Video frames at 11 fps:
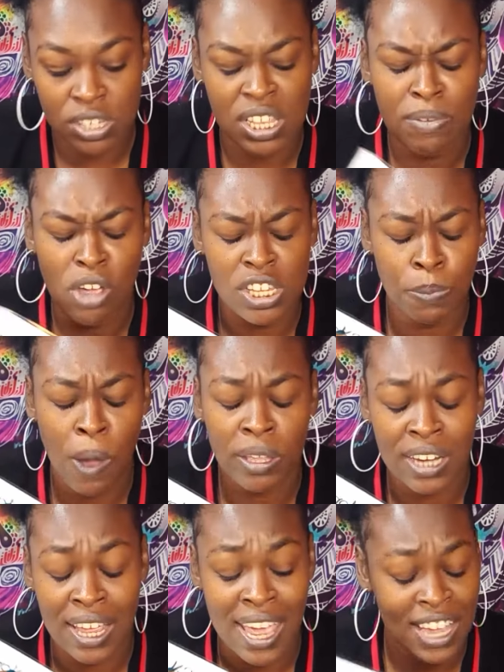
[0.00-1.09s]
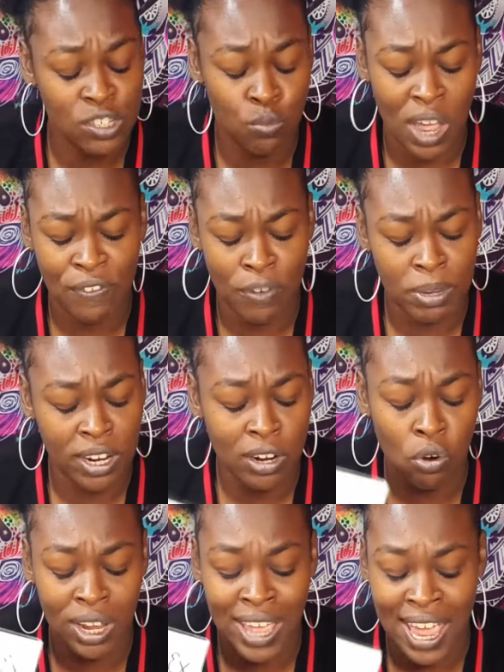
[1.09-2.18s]
because some of y'all is probably the ex-wife I'm here
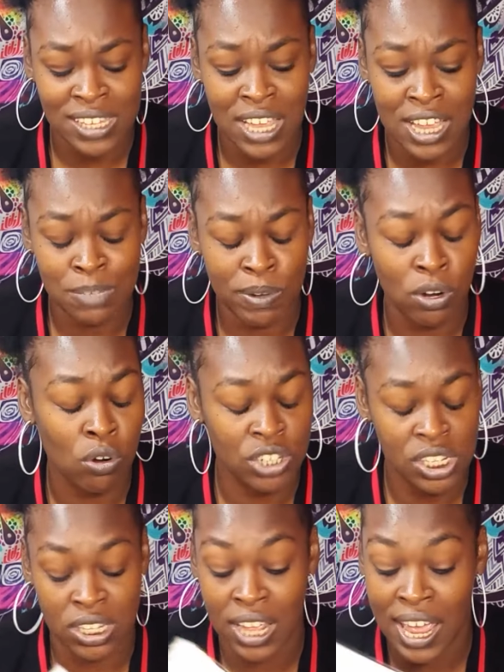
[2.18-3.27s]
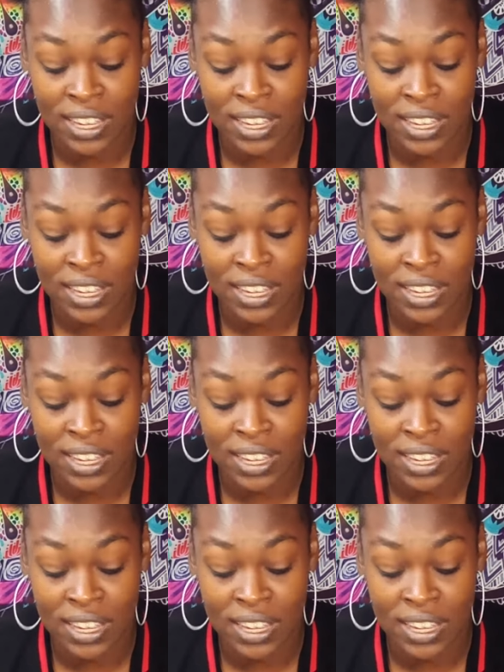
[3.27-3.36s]
or the ex-husband or just an